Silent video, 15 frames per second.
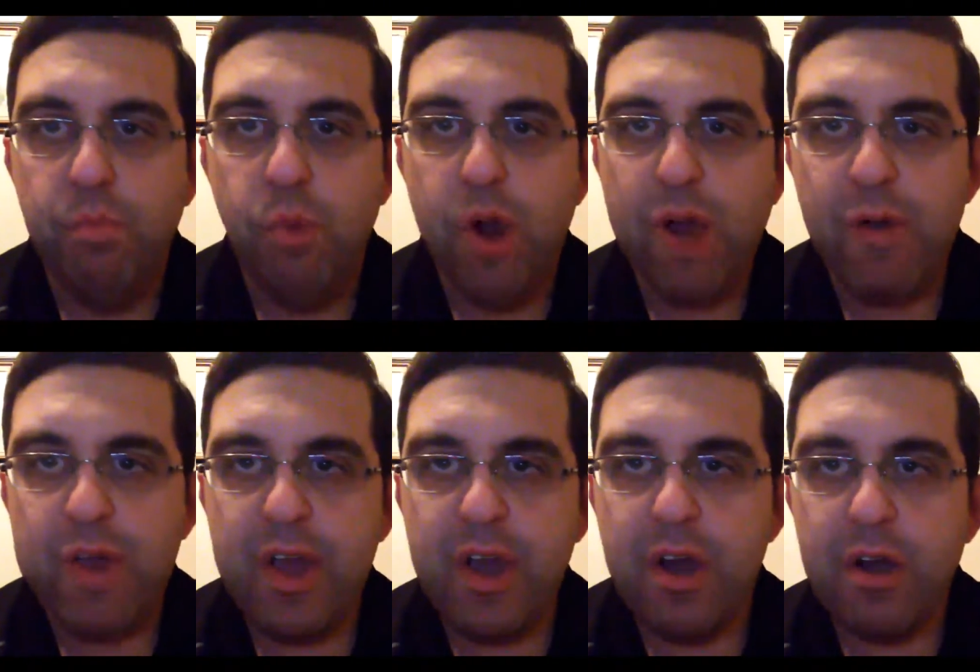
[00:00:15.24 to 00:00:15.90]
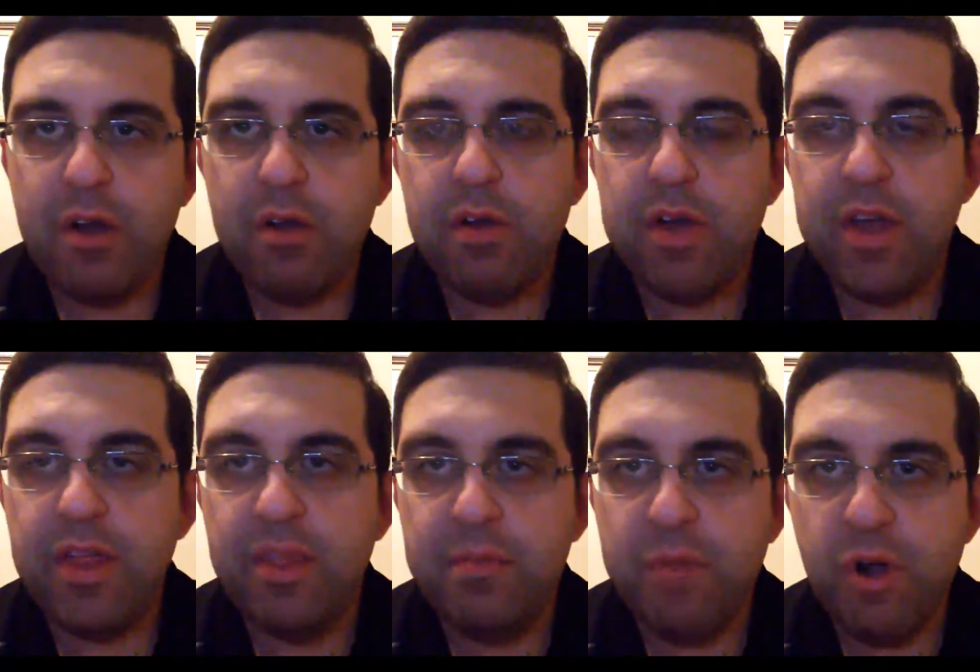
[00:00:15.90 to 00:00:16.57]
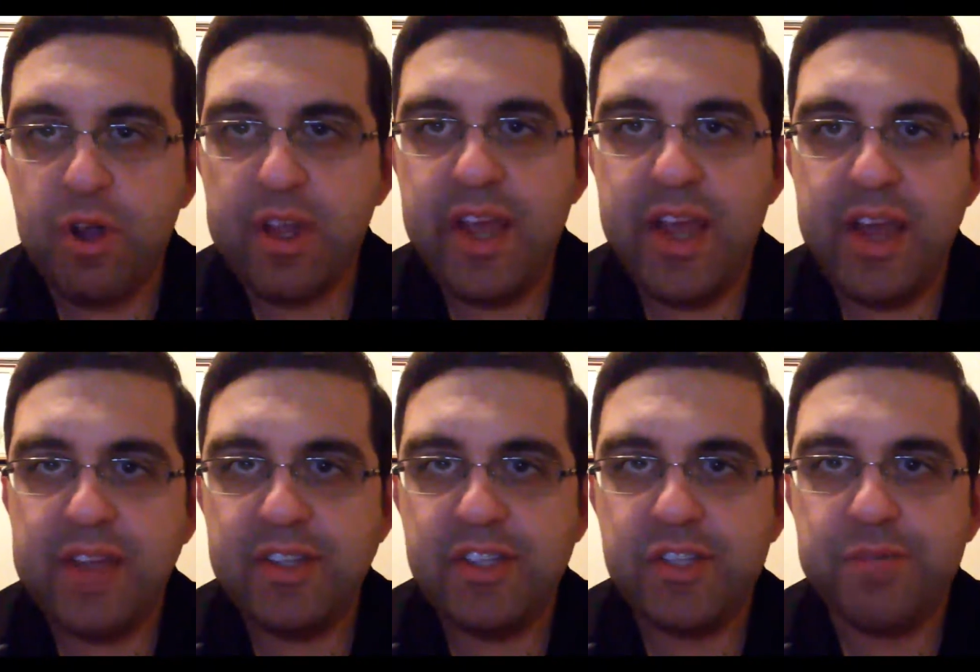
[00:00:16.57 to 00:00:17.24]
where we are in the
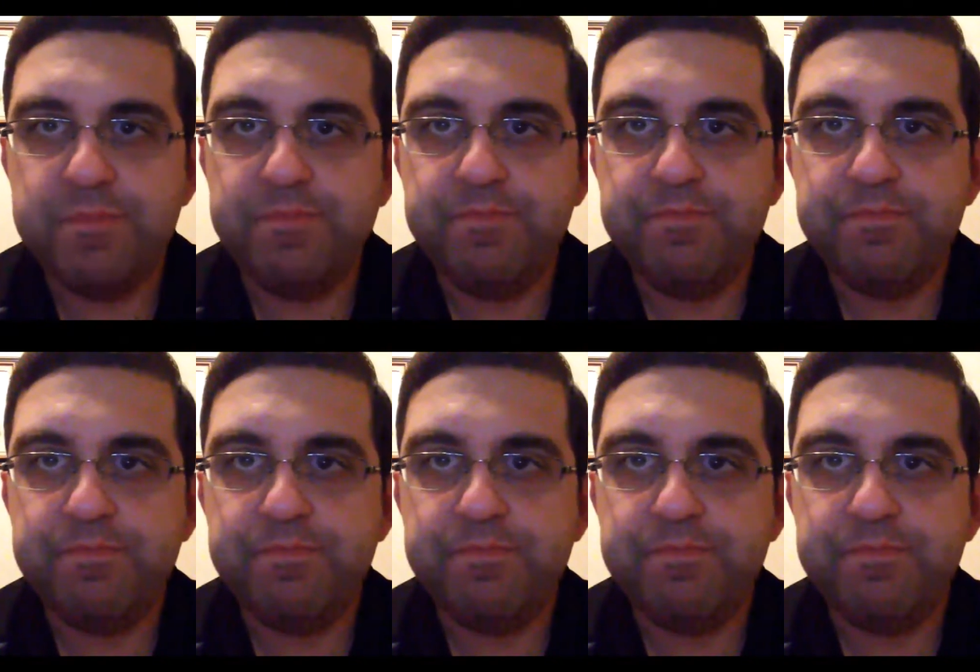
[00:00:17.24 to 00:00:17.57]
markets